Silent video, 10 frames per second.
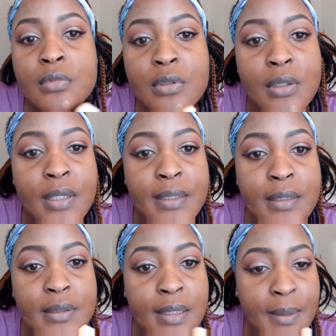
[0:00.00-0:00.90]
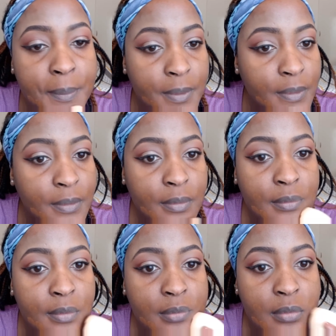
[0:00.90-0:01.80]
lightly tap
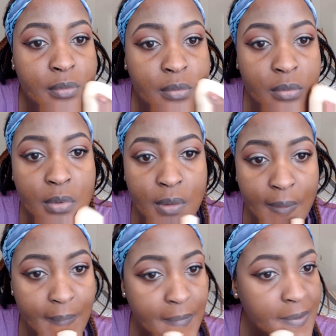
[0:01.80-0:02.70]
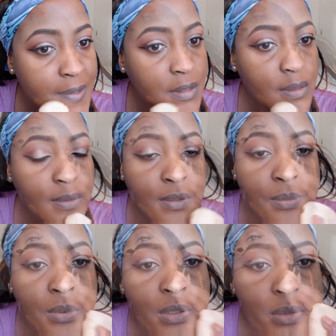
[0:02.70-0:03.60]
the foundation into
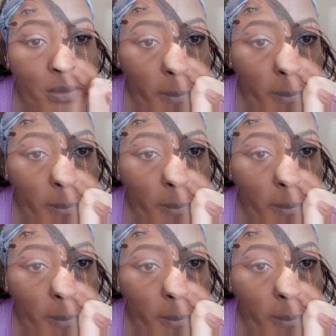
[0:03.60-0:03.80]
place.